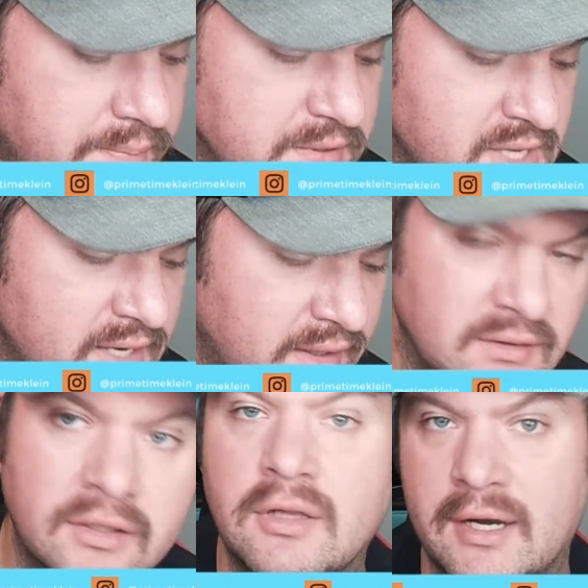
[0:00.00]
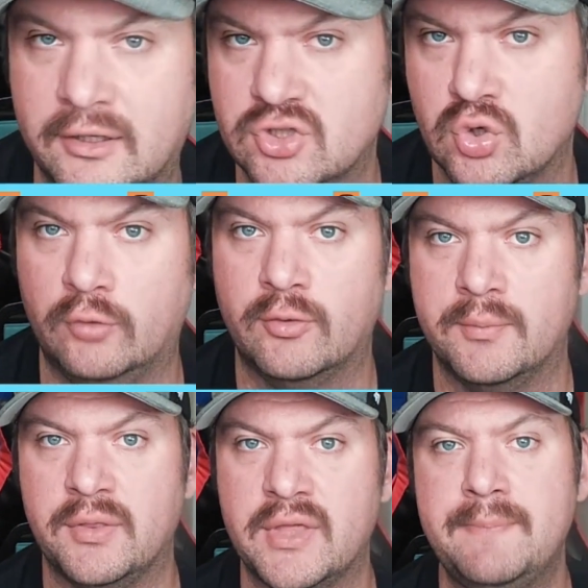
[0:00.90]
is getting a little out of control for
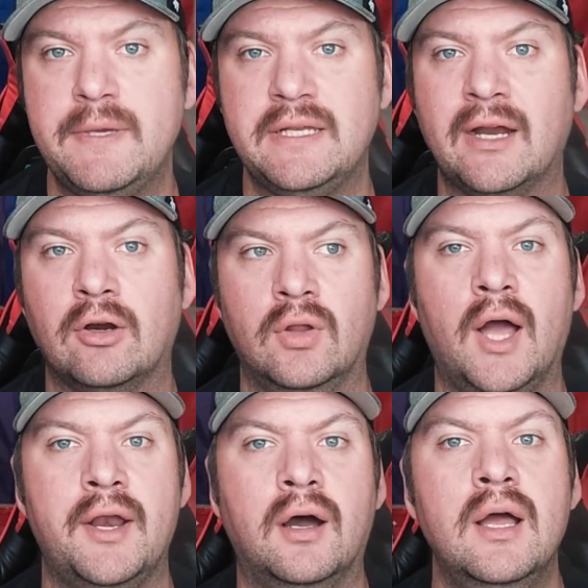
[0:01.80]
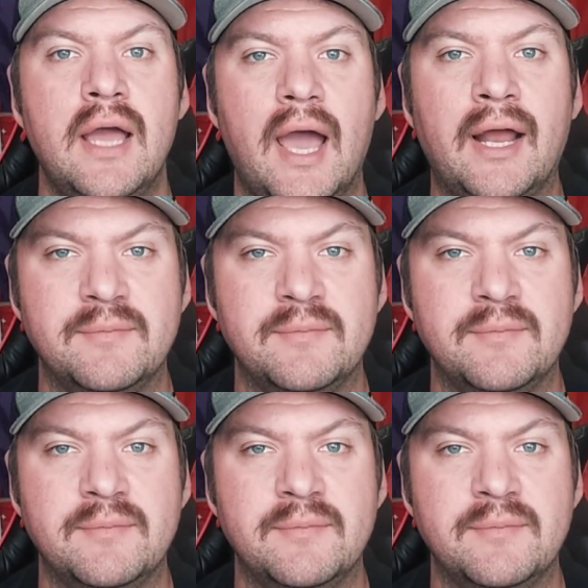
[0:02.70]
me. They beat Carolina, and I'm